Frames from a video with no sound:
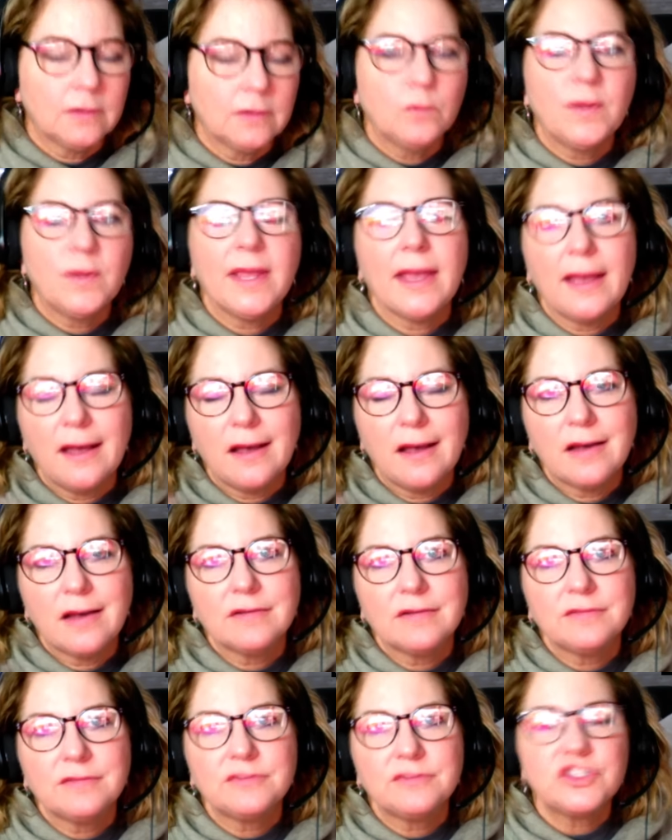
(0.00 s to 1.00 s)
We
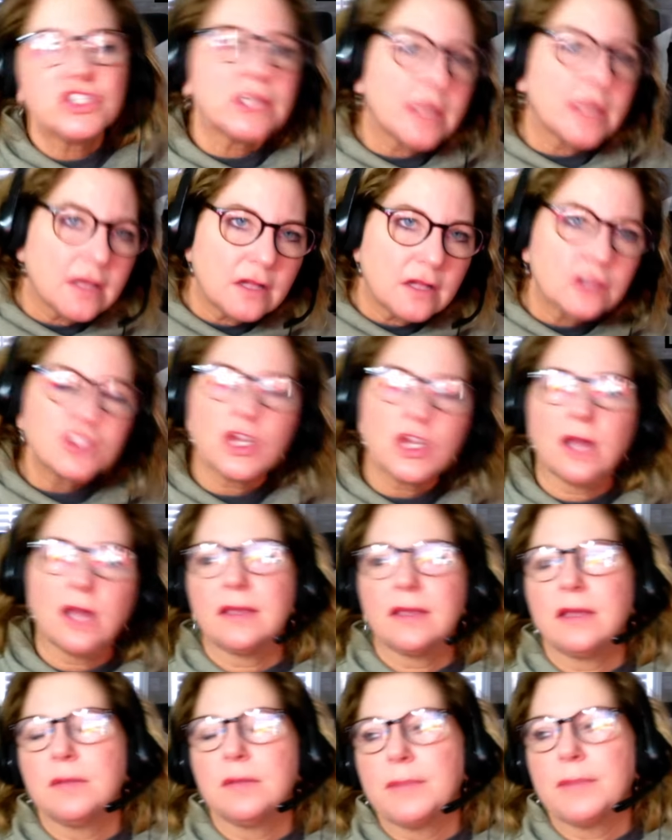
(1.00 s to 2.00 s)
have Janelle
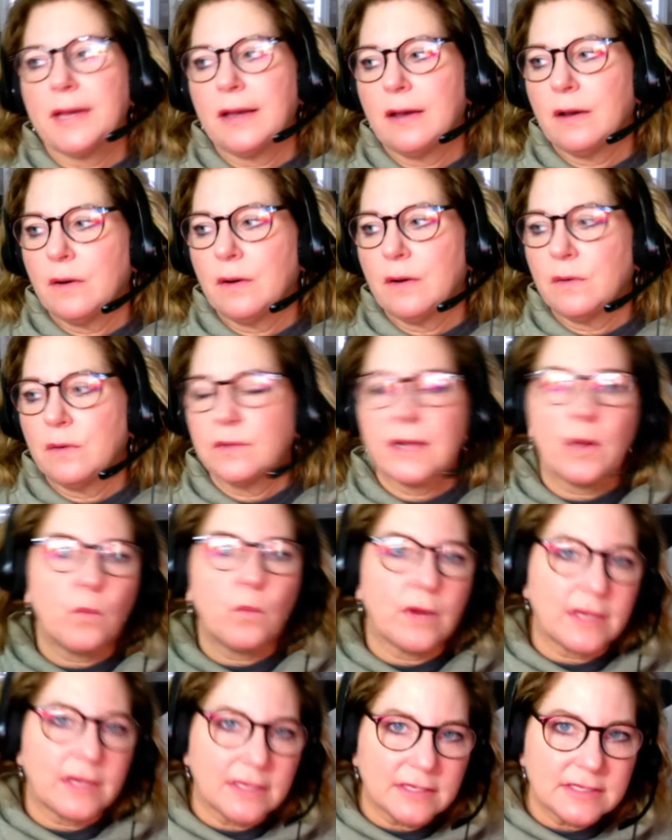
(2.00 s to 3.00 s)
talking about not
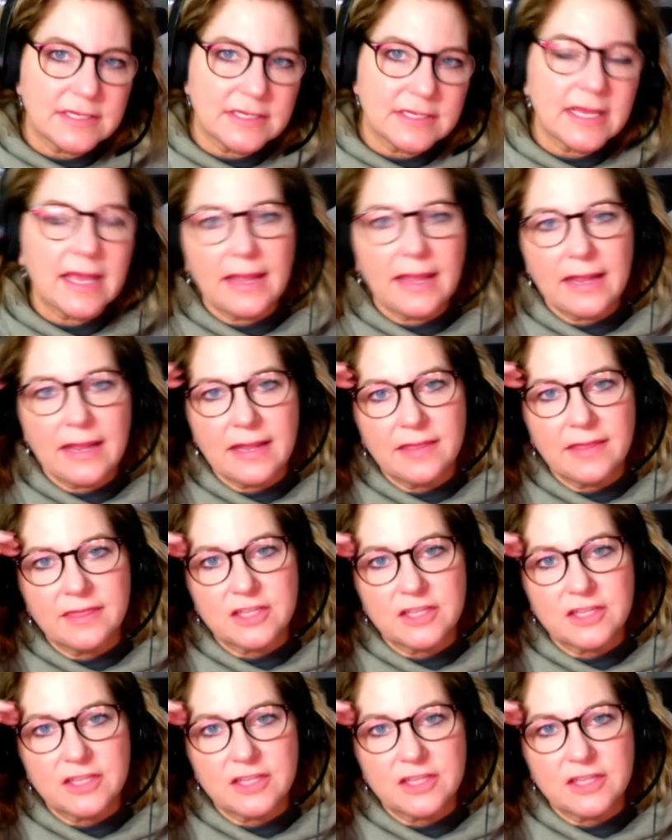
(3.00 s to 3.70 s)
wanting to date,